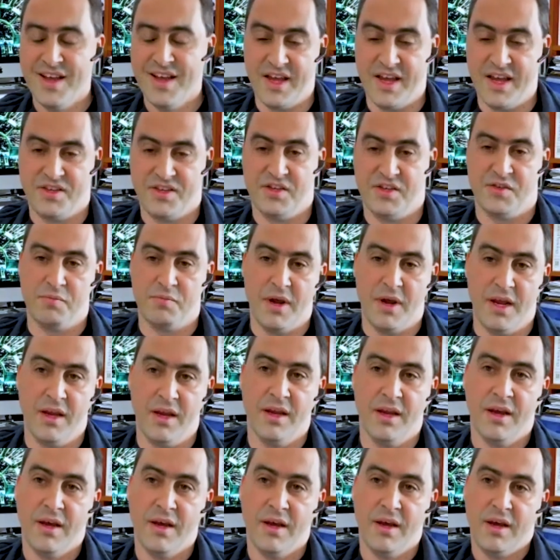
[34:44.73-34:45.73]
That's just
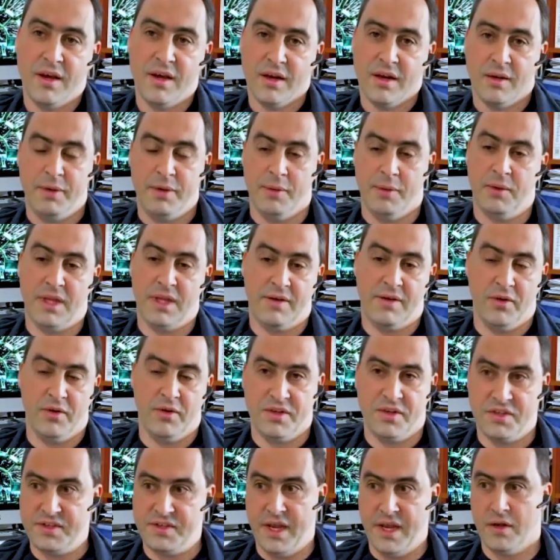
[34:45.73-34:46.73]
me. People love it
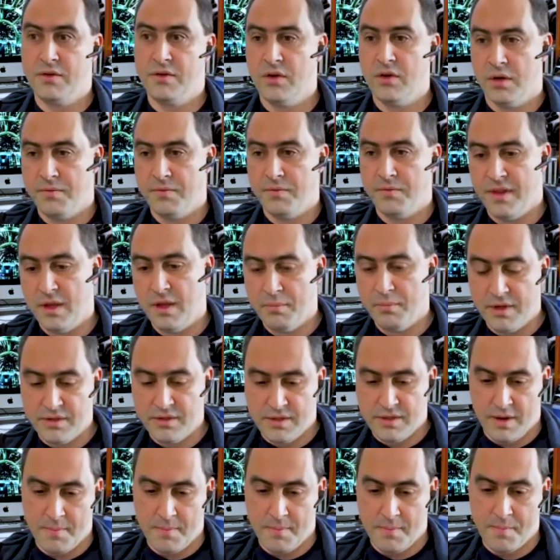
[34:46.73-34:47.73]
because it's downtime for them.
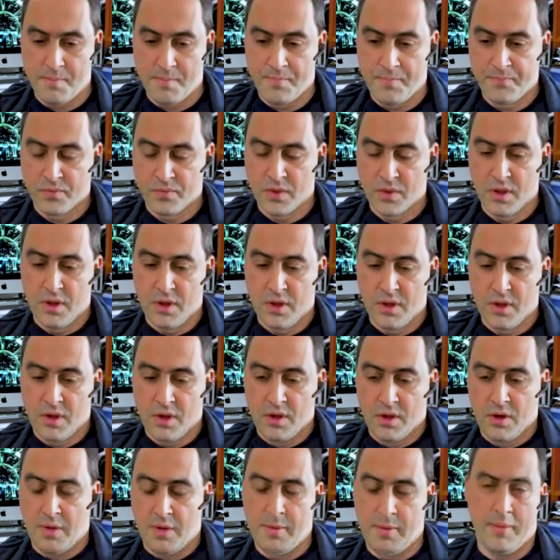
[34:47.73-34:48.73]
But I
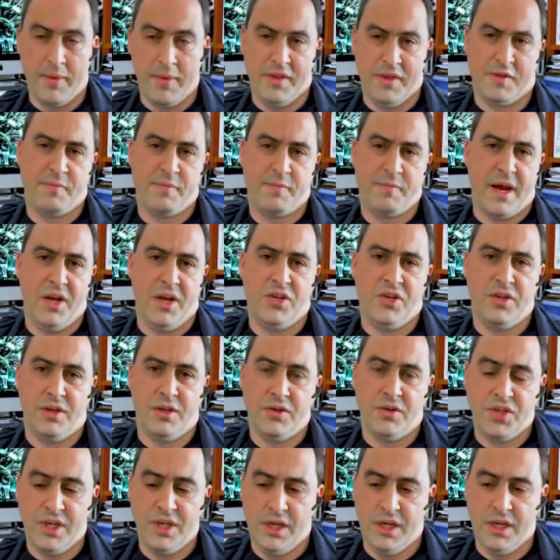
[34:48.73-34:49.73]
remember this
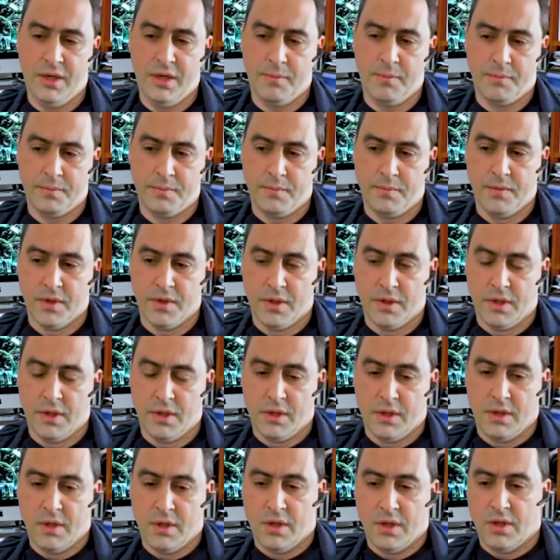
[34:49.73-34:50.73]
patient, she
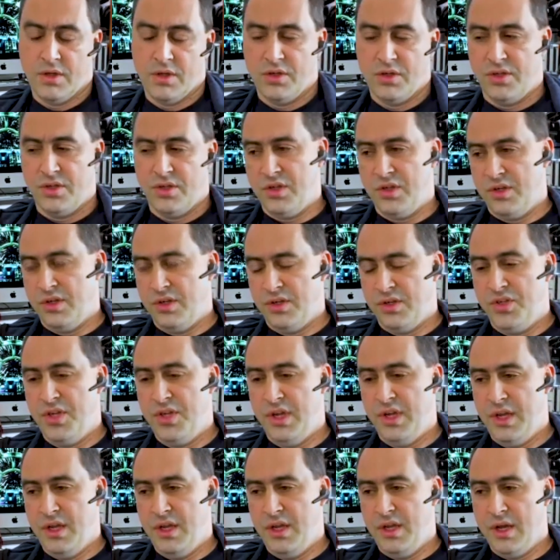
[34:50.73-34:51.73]

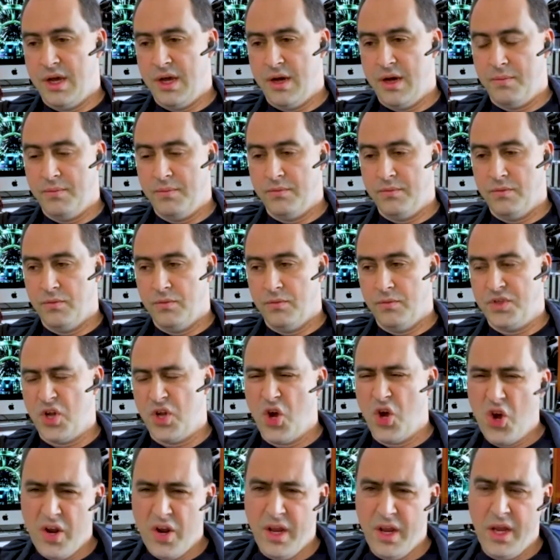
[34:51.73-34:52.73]
was was
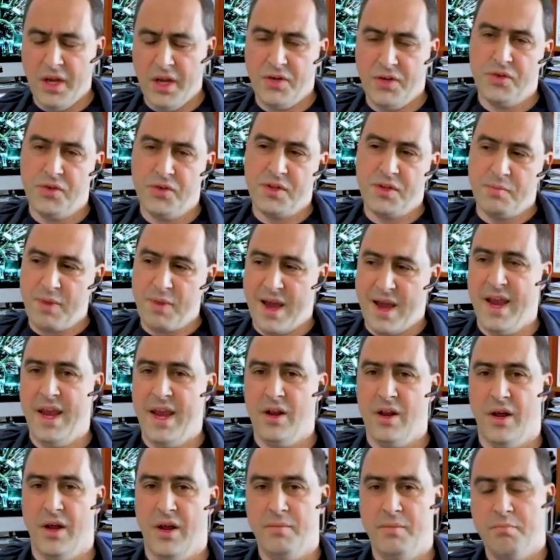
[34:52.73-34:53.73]
hurting. She was in
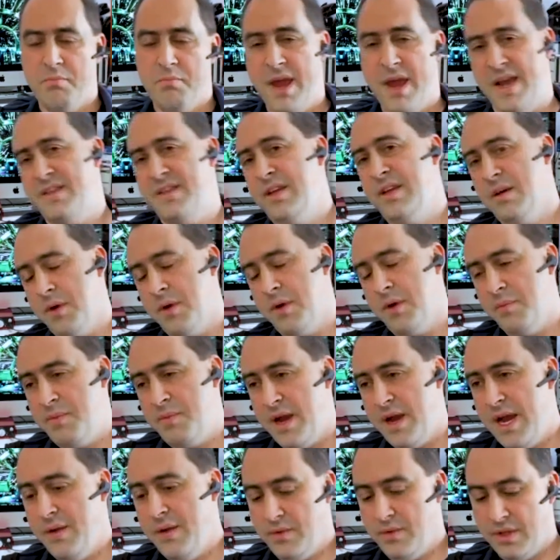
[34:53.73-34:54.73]
pain. I'd maxed out my
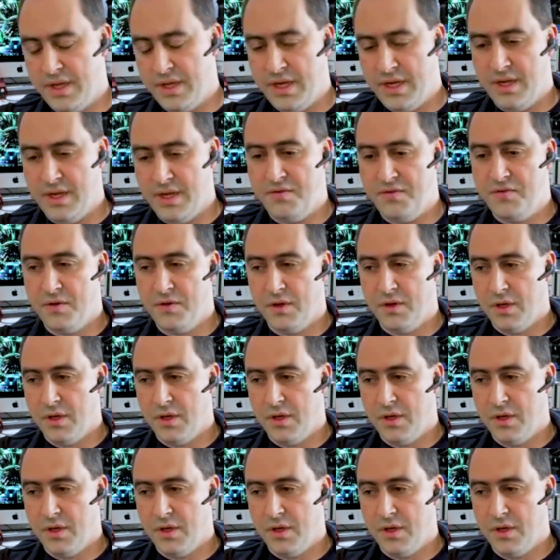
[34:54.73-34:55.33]
pain relief.